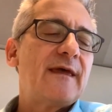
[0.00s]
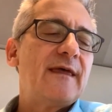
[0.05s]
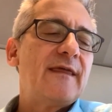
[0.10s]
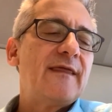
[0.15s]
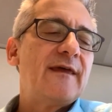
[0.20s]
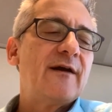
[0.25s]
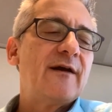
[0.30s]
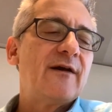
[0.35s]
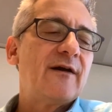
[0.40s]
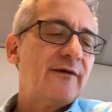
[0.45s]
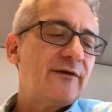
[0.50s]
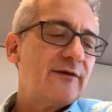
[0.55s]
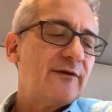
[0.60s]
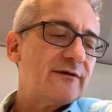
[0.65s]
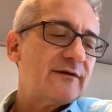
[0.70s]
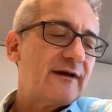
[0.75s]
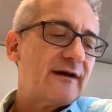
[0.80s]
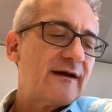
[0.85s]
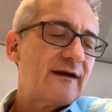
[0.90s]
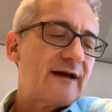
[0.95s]
There are
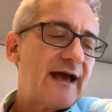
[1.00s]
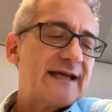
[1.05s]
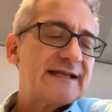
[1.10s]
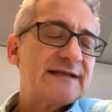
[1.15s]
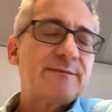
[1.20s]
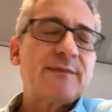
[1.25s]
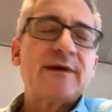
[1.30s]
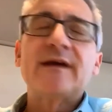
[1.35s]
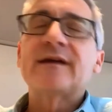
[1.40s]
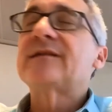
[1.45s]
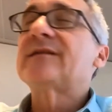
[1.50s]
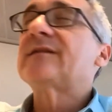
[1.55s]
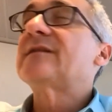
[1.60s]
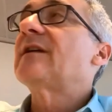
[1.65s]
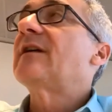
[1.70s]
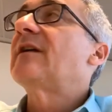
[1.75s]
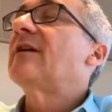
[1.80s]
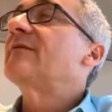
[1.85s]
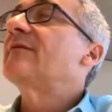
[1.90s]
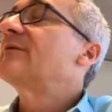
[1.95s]
other aspects
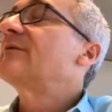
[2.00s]
of